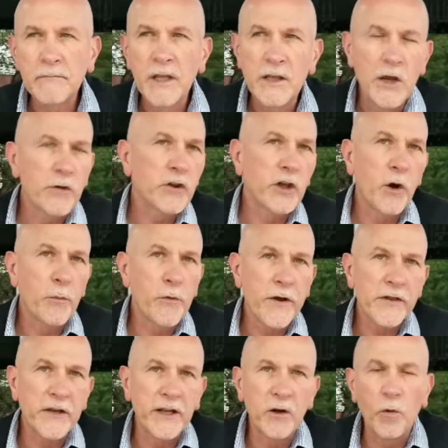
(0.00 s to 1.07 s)
Years ago,
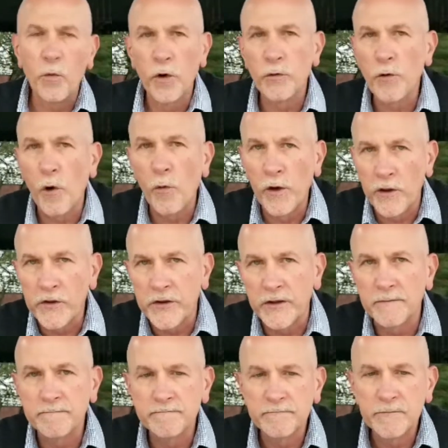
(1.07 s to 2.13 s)
President Woodrow
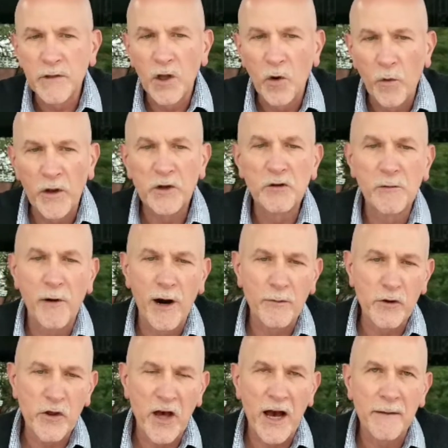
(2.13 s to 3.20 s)
Wilson went to a
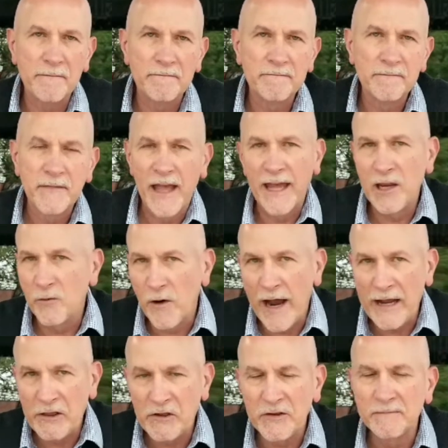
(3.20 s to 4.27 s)
barbershop, and he
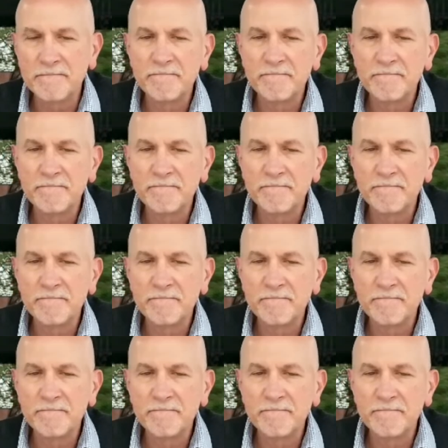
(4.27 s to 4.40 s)
writes,